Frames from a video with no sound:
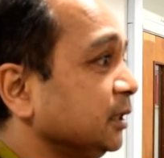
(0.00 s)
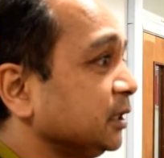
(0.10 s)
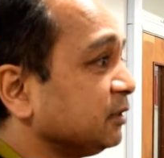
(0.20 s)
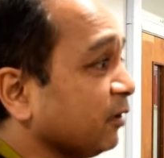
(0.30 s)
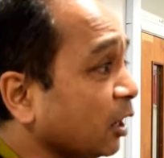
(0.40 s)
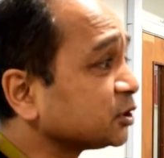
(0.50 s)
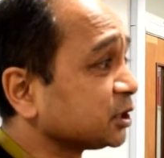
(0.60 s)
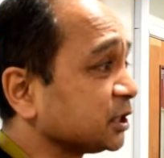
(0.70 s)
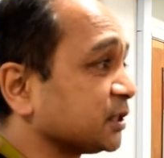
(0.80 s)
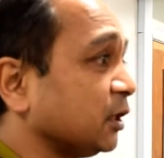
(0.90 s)
The
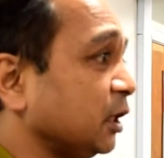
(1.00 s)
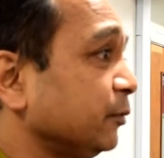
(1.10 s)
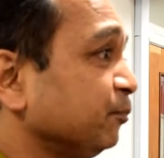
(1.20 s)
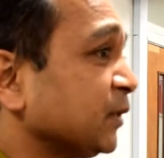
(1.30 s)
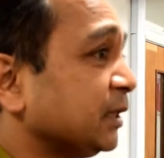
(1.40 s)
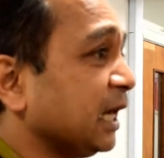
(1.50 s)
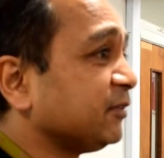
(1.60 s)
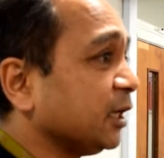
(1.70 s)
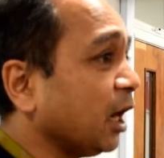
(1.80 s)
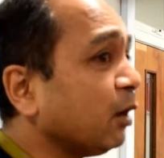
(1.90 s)
advantages are that if
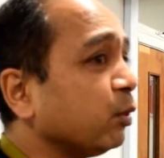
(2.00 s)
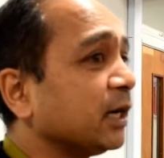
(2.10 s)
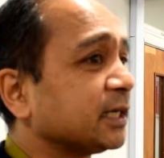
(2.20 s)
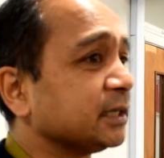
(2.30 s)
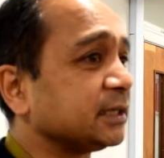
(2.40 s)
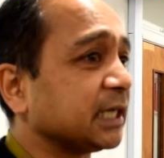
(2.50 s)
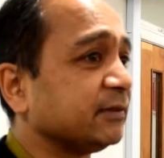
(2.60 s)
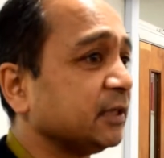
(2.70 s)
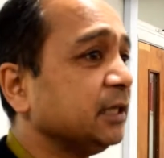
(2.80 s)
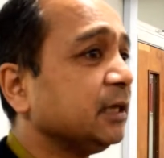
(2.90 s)
they are working
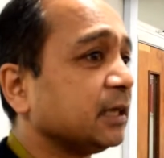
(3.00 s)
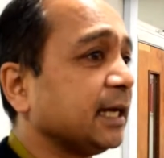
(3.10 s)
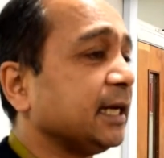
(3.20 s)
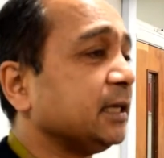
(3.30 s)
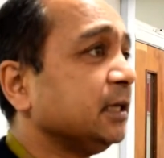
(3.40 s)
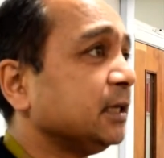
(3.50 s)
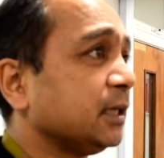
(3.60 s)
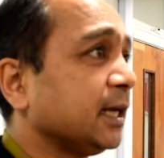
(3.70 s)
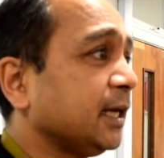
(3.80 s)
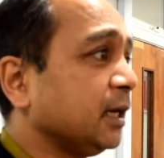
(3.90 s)
together, then
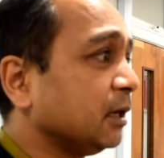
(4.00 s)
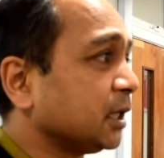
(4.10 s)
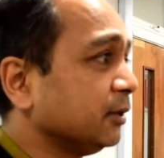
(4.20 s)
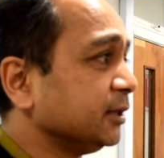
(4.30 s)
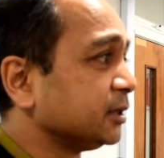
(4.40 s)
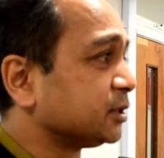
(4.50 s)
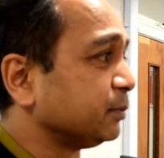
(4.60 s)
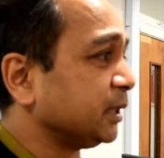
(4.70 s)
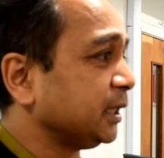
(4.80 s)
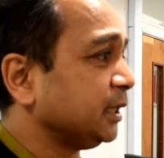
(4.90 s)
they are going to
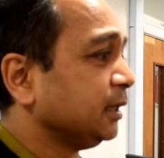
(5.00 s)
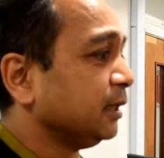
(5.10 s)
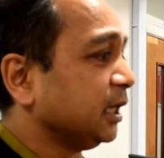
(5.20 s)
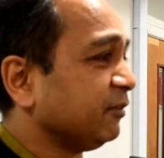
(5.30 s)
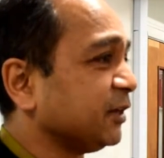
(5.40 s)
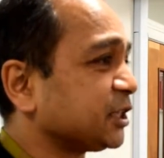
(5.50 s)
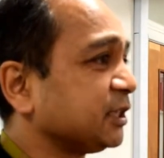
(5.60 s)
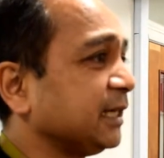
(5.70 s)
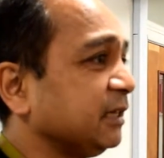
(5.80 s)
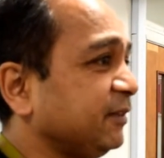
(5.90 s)
be
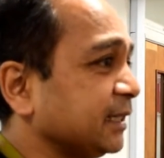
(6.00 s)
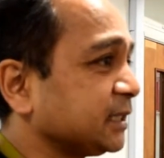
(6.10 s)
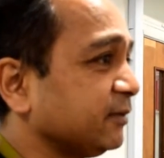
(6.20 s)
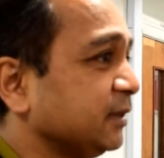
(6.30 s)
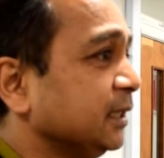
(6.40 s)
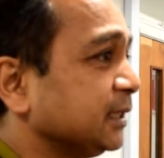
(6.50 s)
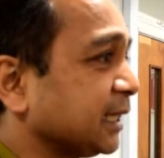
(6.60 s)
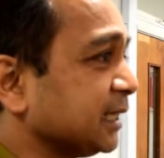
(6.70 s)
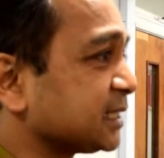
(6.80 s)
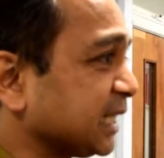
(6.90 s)
efficient and effective. They're
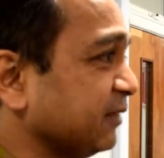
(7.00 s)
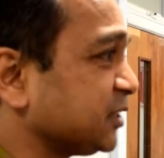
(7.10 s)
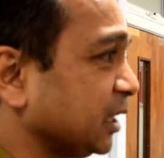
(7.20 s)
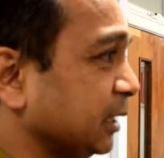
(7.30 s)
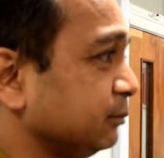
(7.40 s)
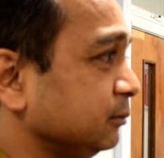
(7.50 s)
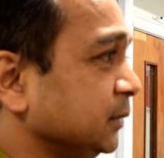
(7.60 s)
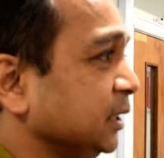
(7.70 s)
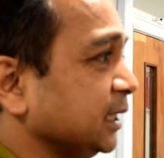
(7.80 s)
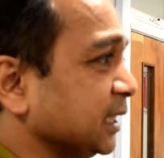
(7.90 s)
going to save time.
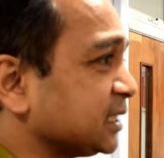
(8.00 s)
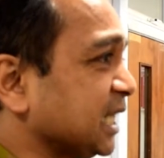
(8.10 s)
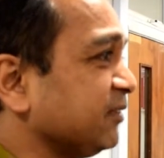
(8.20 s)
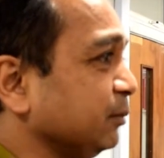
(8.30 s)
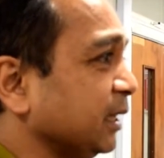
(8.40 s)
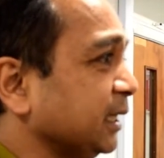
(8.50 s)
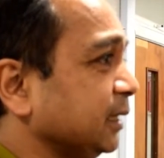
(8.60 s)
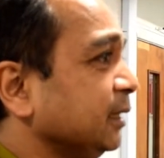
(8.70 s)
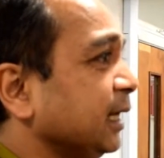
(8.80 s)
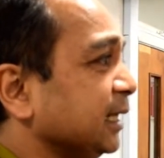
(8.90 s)
They're going to save you
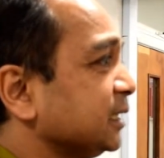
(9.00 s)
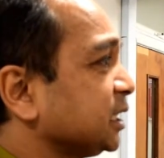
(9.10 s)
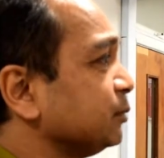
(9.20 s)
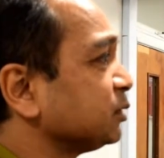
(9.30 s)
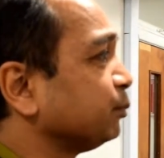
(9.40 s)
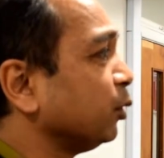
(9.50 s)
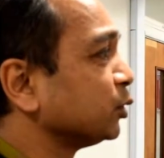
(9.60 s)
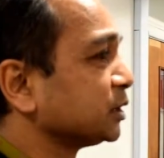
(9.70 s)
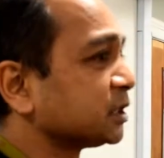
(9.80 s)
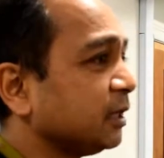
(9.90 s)
money. And in terms of
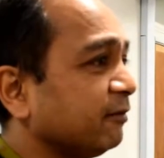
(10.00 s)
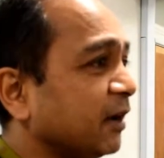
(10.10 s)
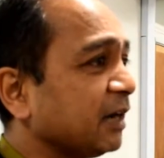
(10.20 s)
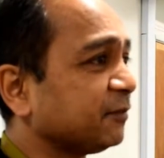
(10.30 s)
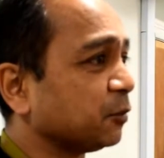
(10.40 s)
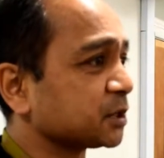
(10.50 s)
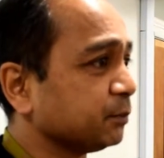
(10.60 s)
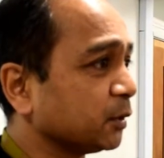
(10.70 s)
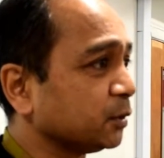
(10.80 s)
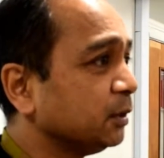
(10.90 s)
Porter's 5-force
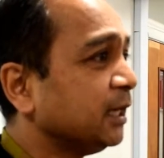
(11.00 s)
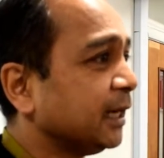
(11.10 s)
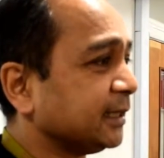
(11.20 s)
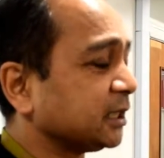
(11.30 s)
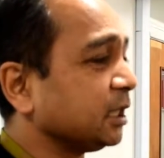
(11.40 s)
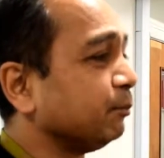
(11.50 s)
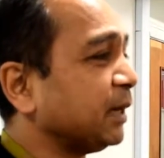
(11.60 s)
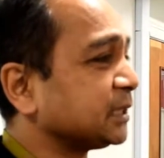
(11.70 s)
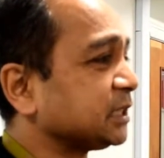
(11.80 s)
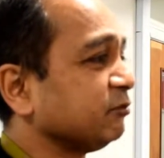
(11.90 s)
model and the
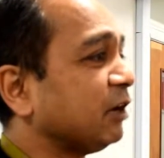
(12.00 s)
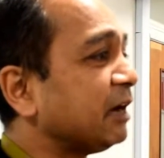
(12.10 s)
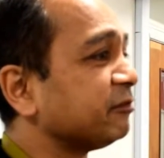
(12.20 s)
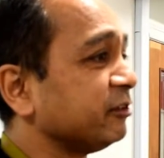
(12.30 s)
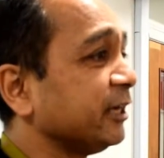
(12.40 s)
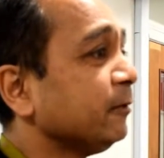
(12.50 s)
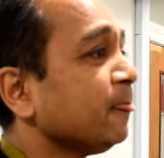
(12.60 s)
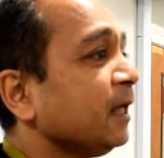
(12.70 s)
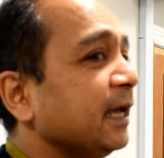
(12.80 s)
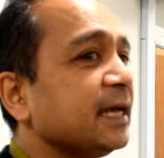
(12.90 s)
competitive rivalry,
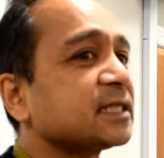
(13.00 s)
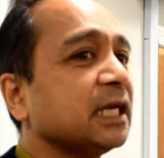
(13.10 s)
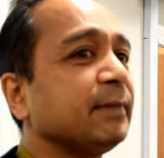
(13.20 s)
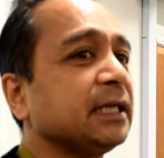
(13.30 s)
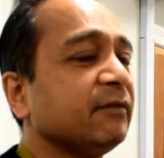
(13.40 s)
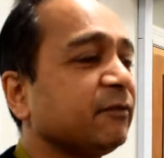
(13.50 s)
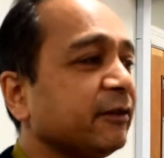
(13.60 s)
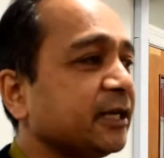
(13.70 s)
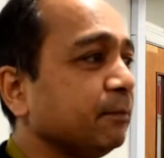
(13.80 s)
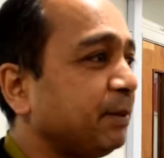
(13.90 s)
it's going to make them
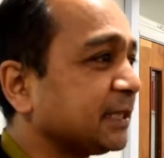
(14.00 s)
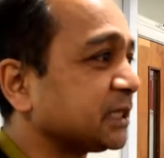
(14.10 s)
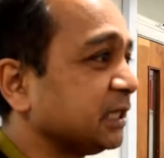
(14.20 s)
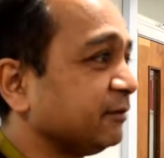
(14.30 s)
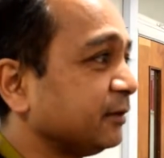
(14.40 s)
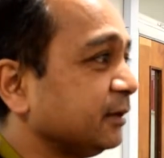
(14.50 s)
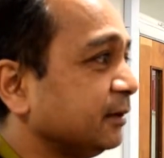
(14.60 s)
very competitive.